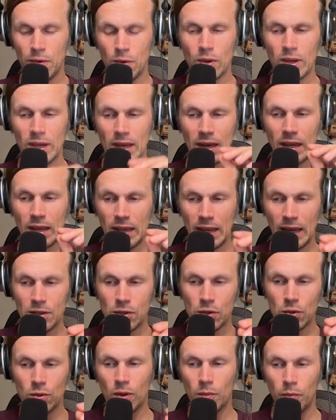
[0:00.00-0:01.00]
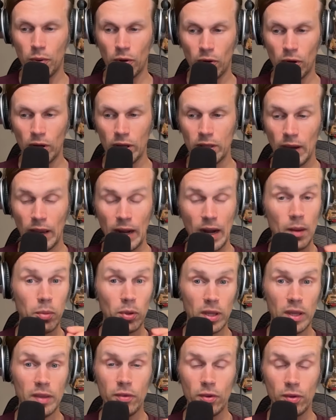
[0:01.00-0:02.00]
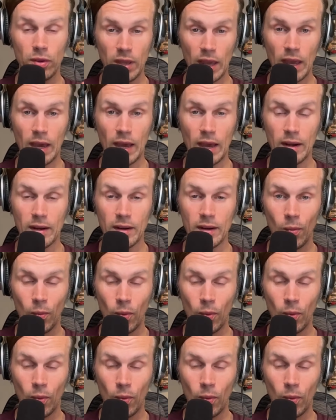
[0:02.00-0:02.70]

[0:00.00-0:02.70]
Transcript: you can get to a point, and I believe you can,